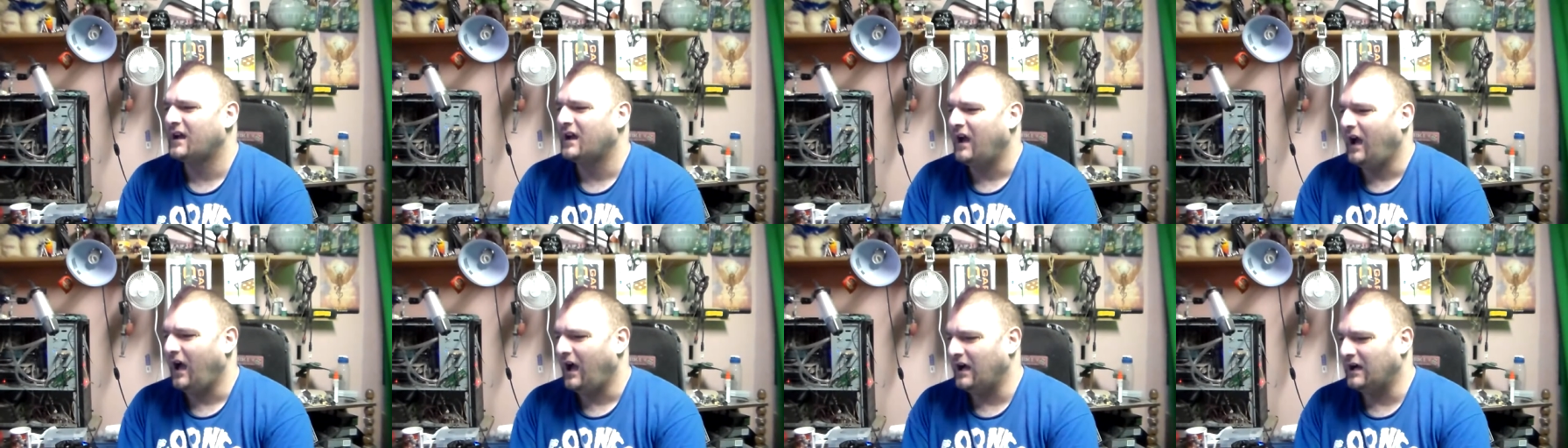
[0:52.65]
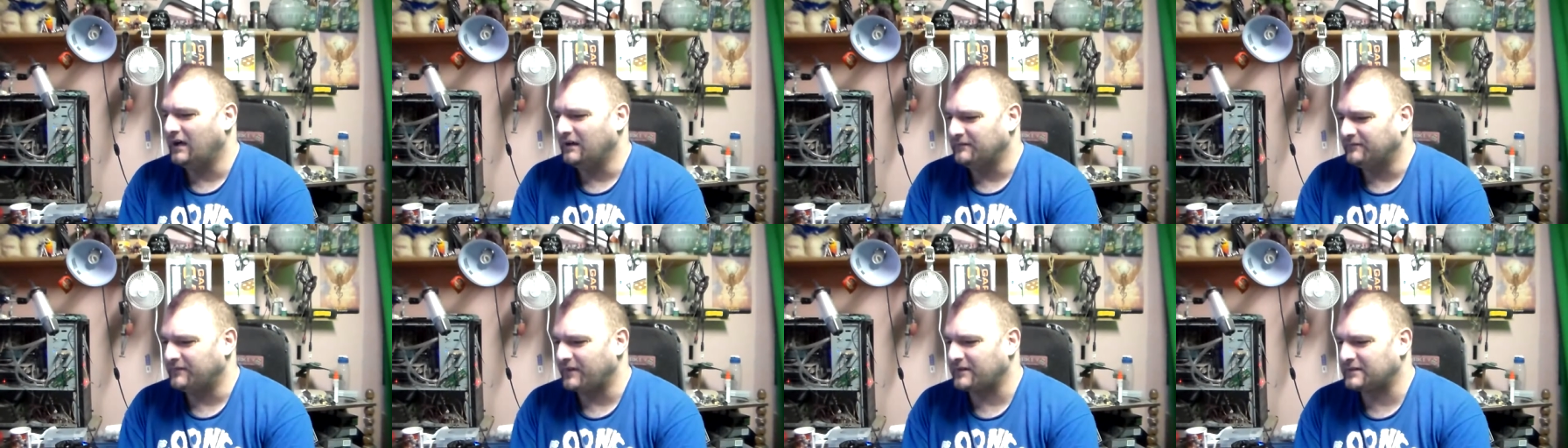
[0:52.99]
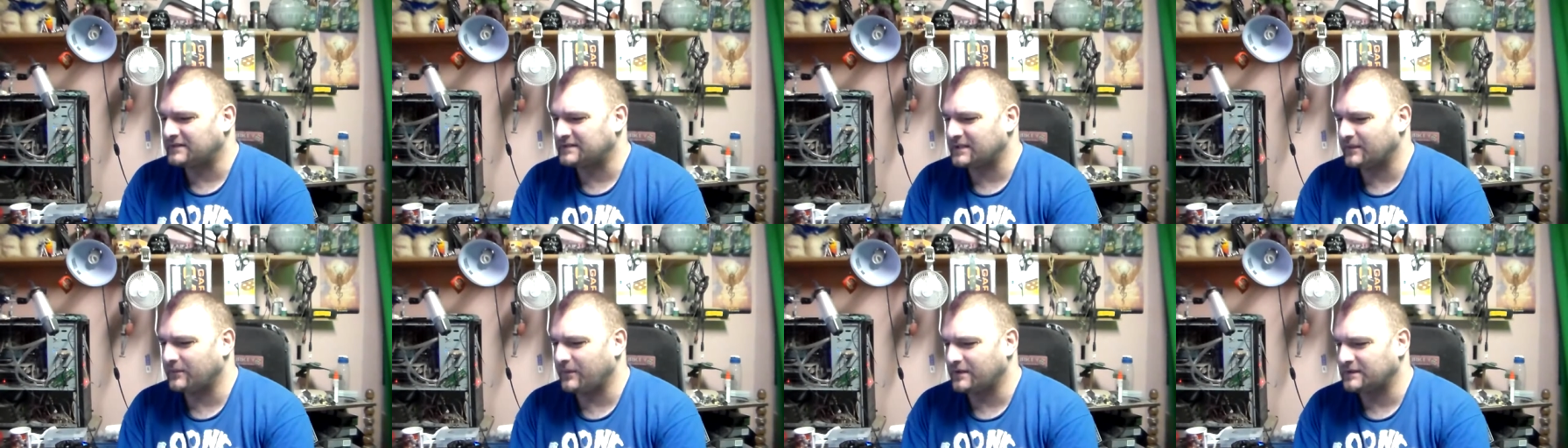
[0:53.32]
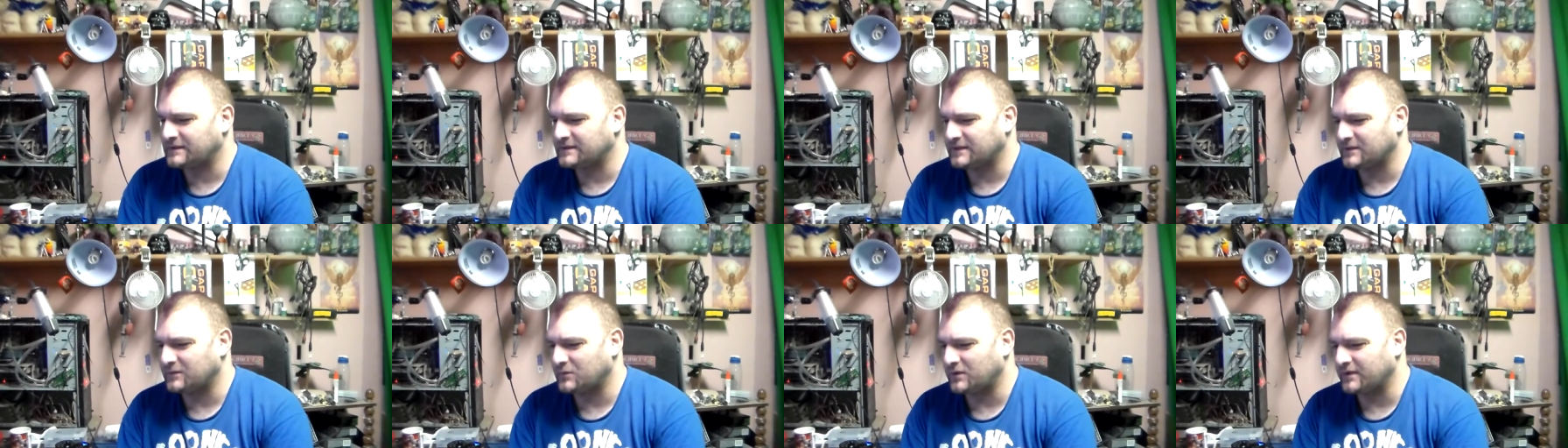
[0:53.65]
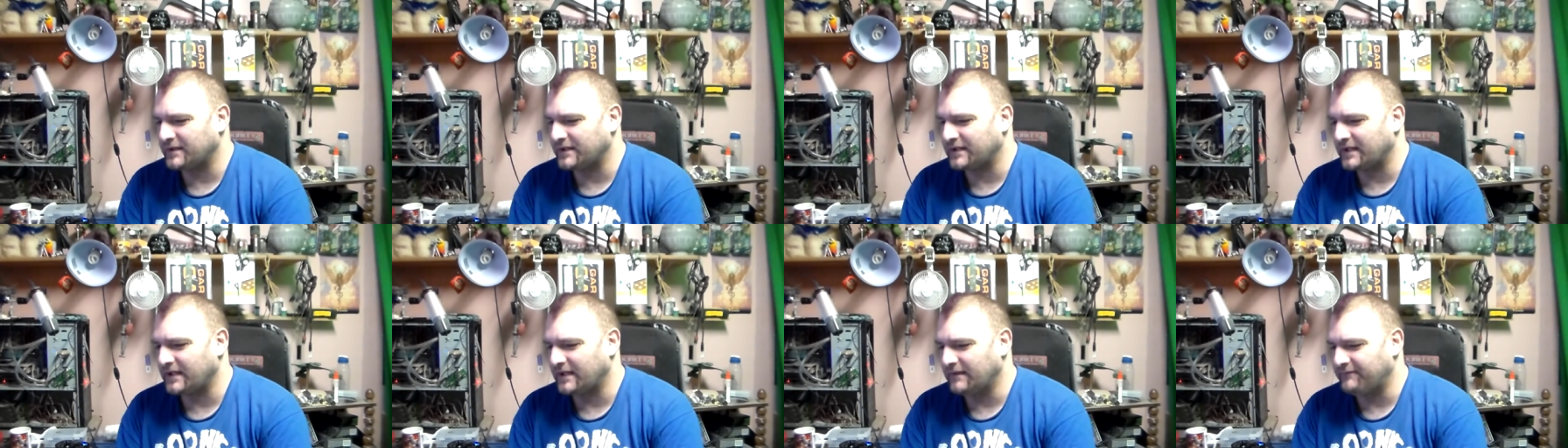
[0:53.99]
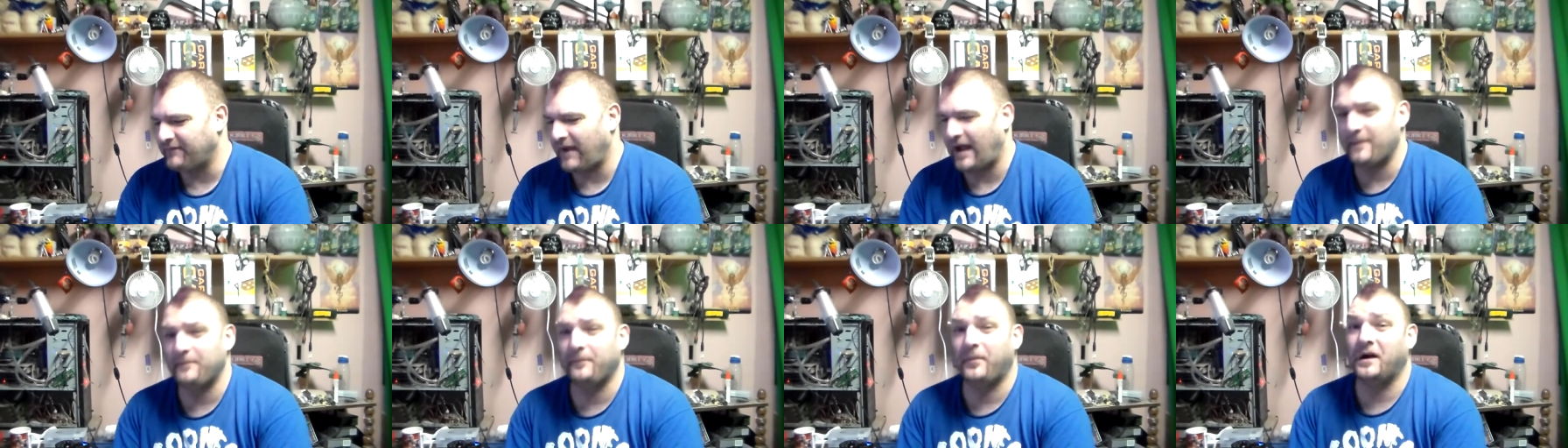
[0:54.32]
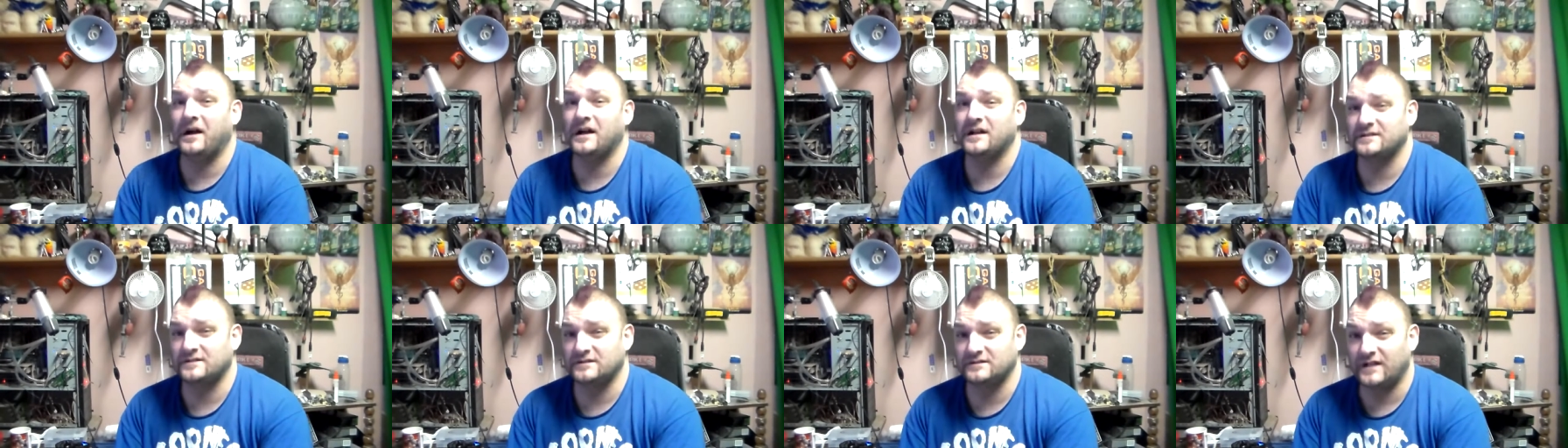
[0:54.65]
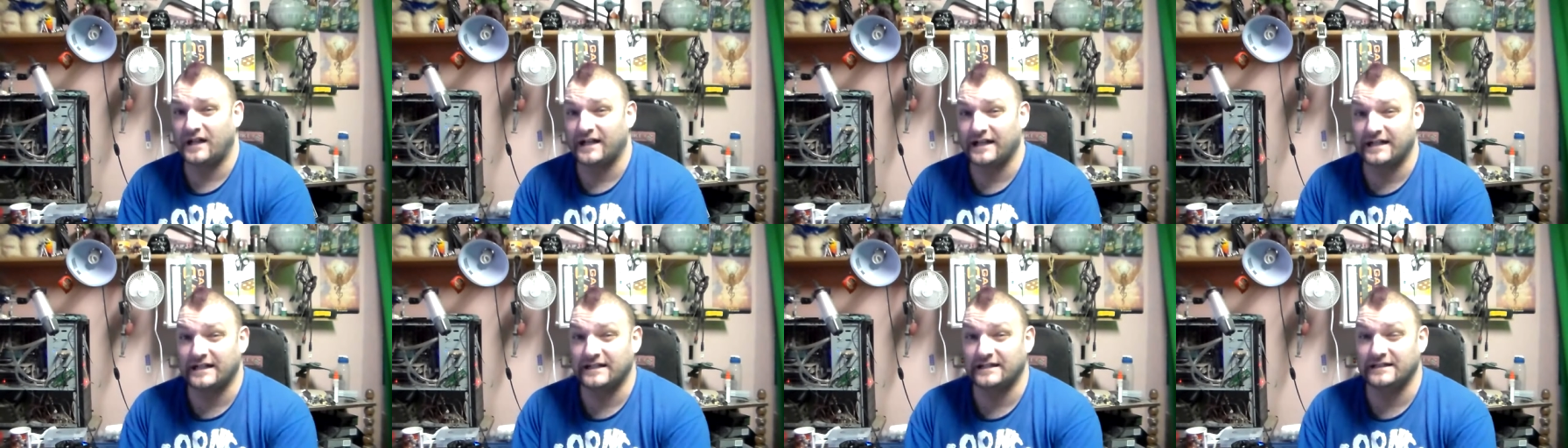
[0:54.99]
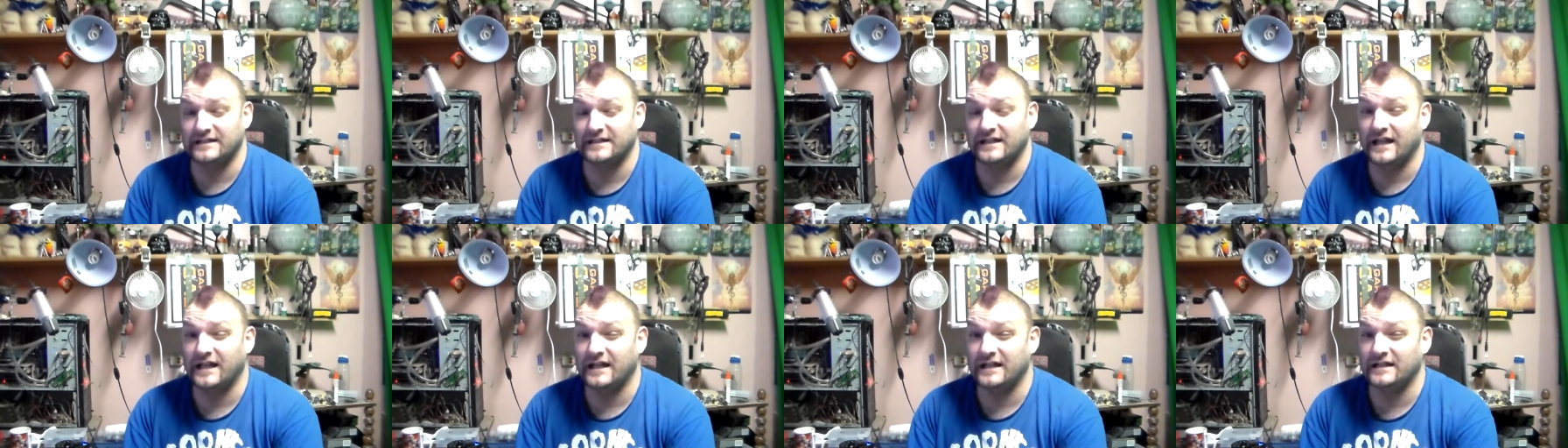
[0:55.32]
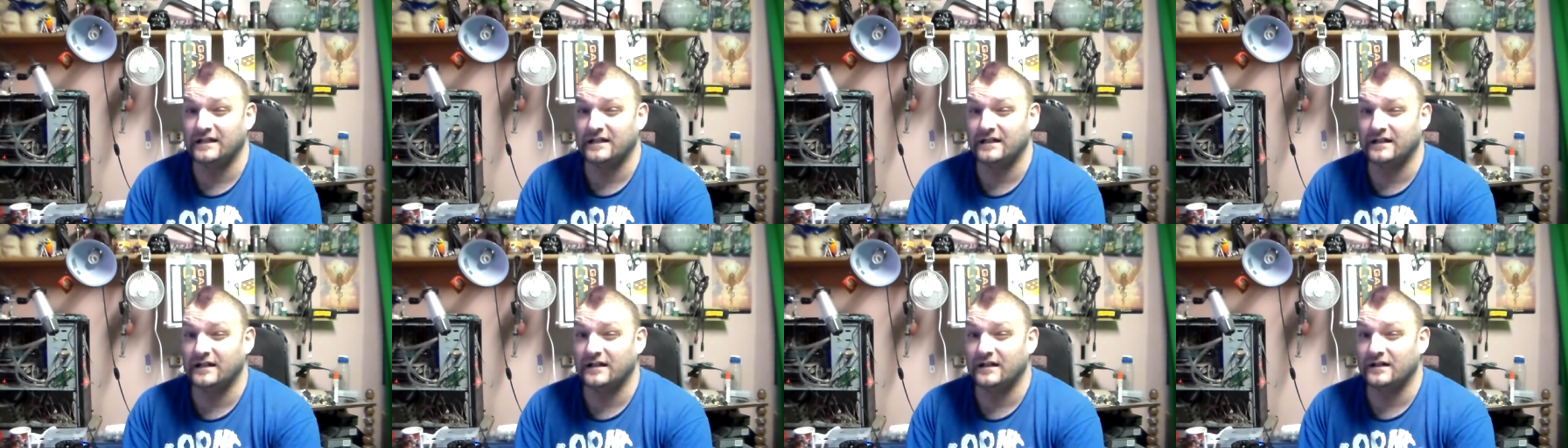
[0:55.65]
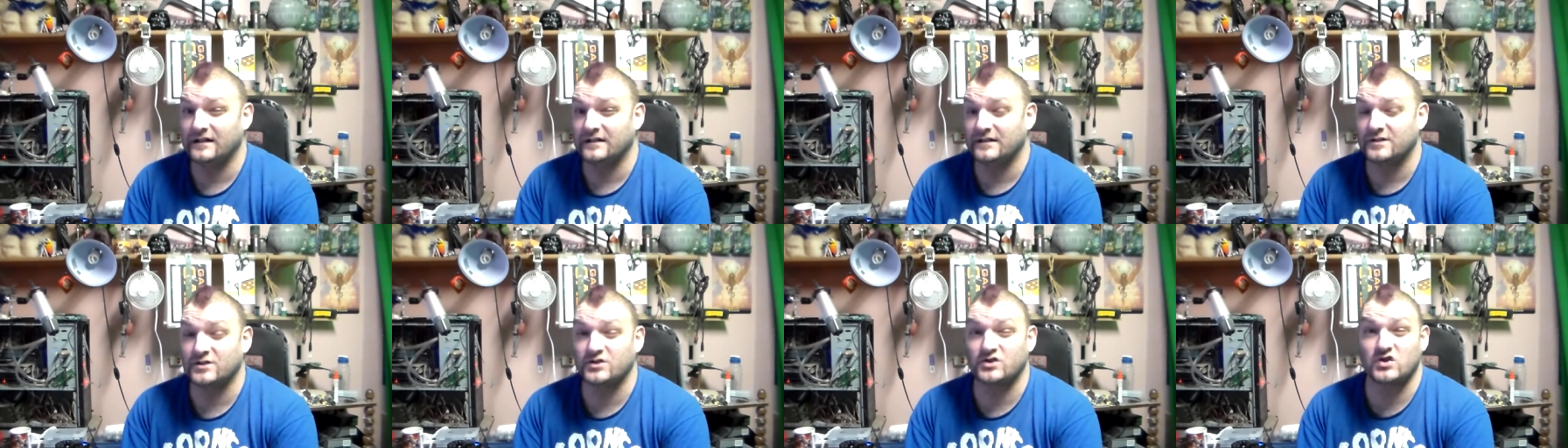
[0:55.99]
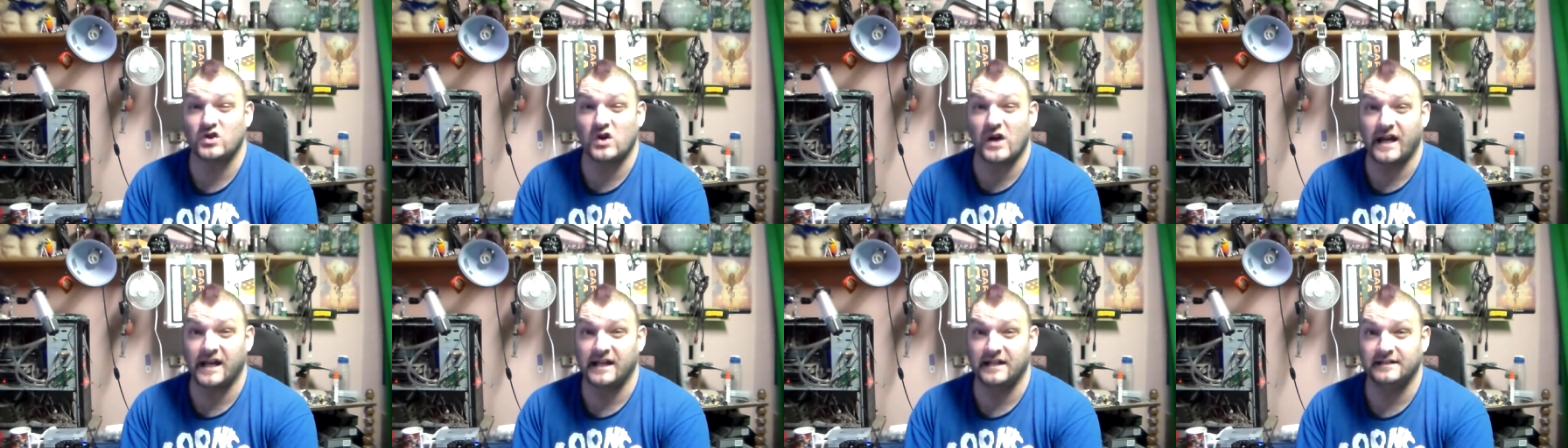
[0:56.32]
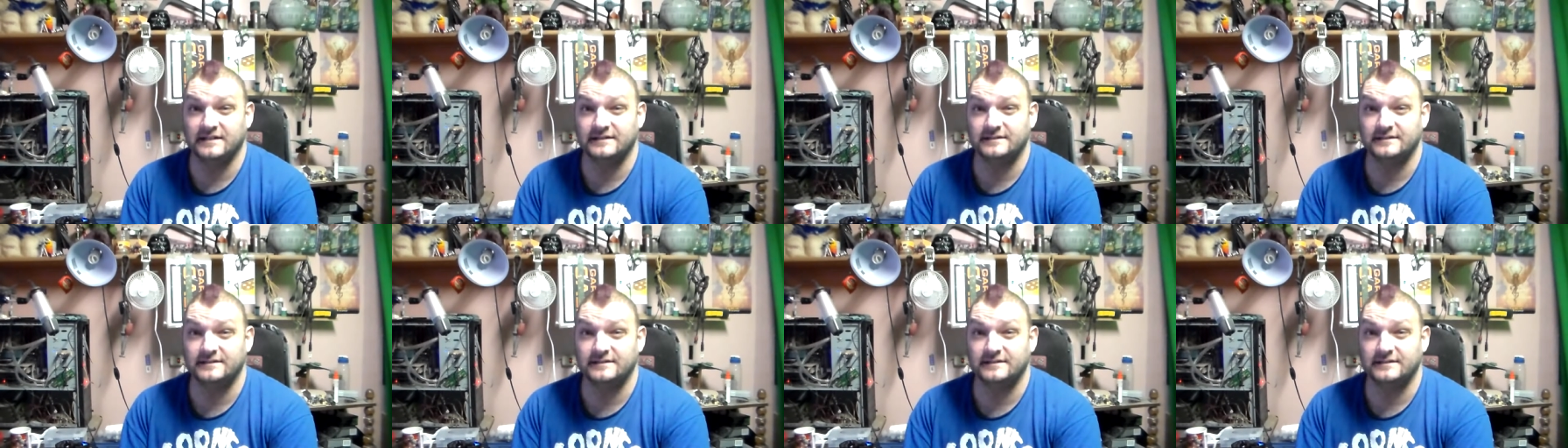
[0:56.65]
uh, very similar to what the vampires look like in, in uh, The Strain.